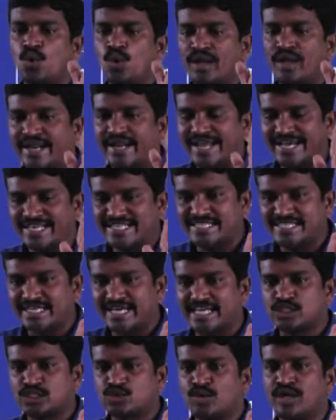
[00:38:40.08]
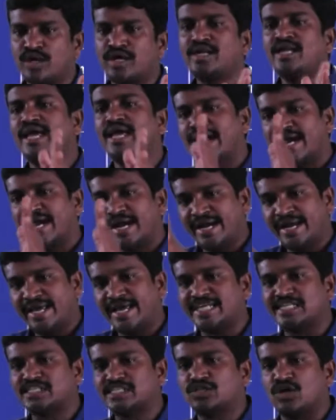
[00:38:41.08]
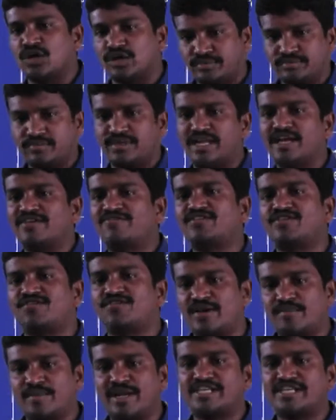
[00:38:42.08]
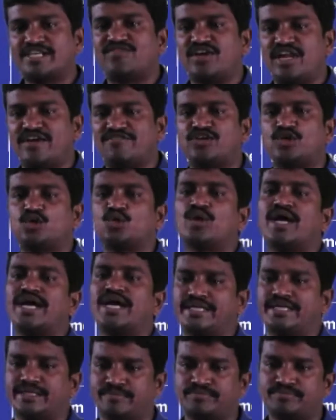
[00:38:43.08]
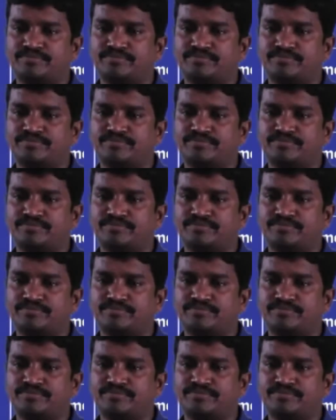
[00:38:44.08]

next S1 and S0, from left to right.